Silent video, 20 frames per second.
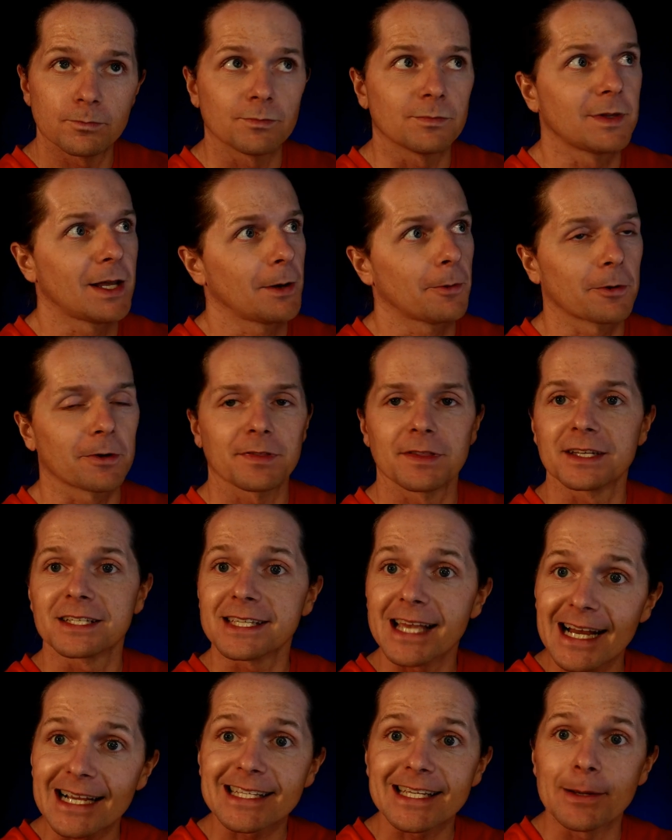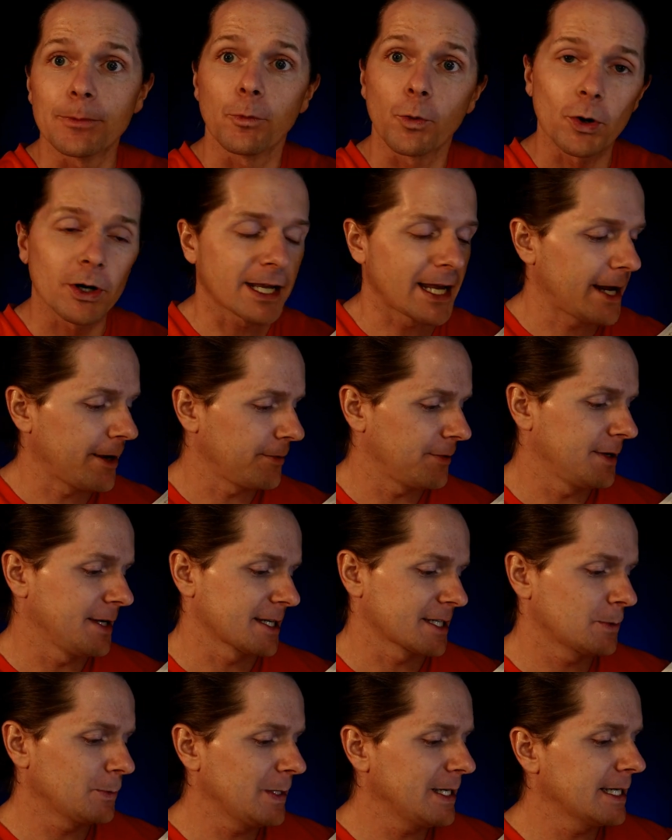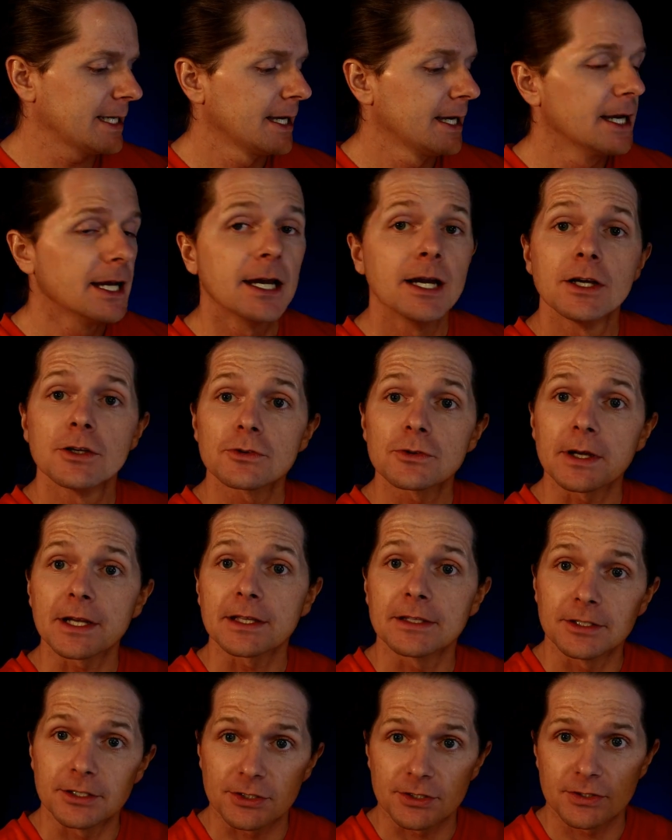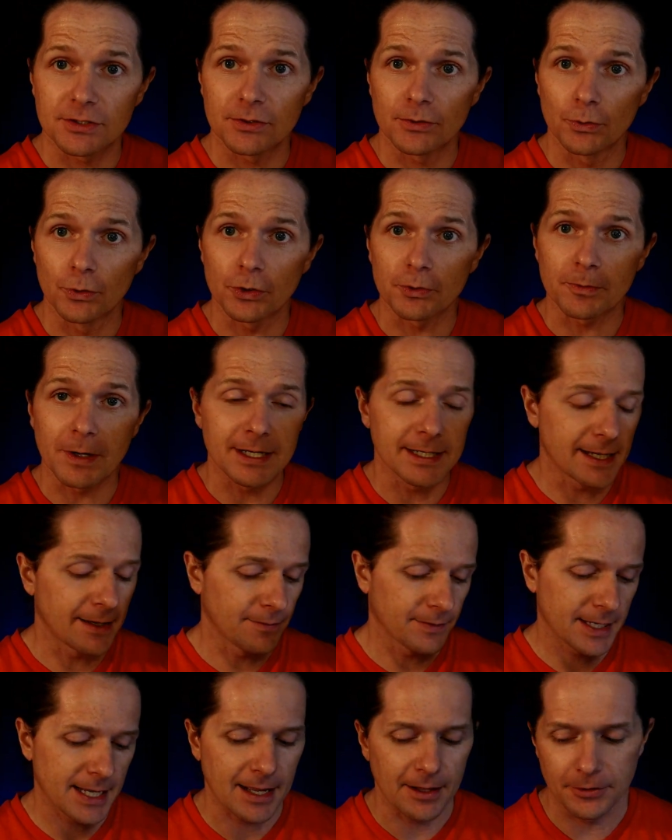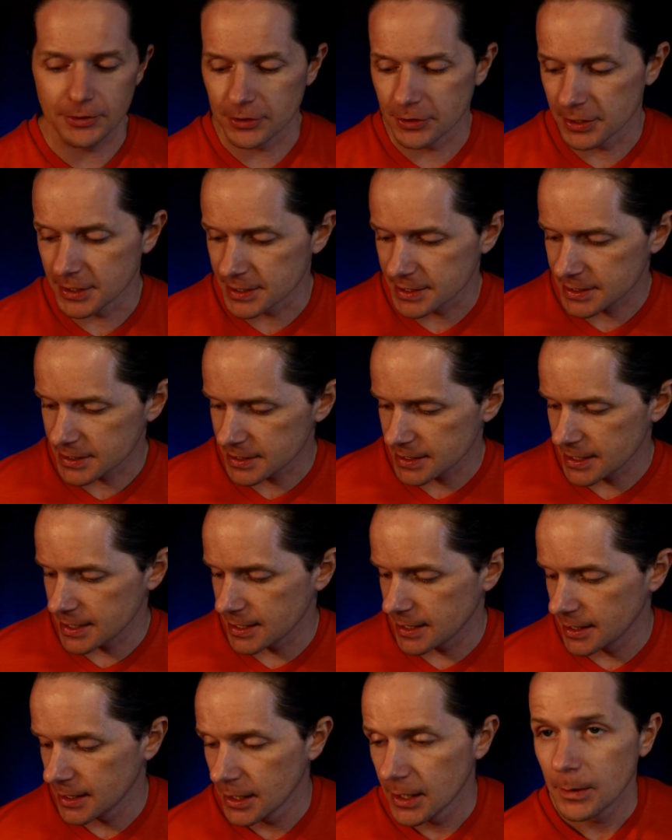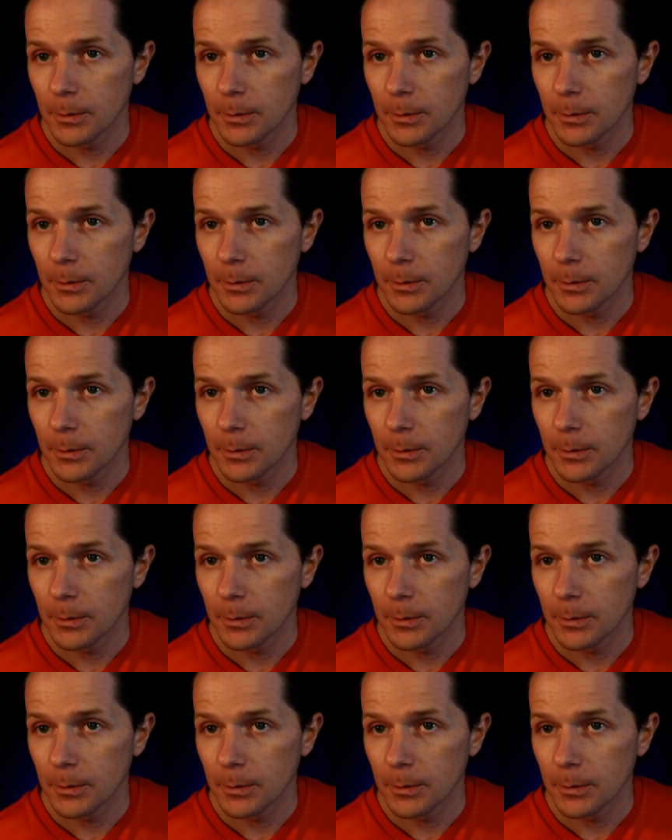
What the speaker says: the exact same workout the next week, so I can just look right down the calendar and see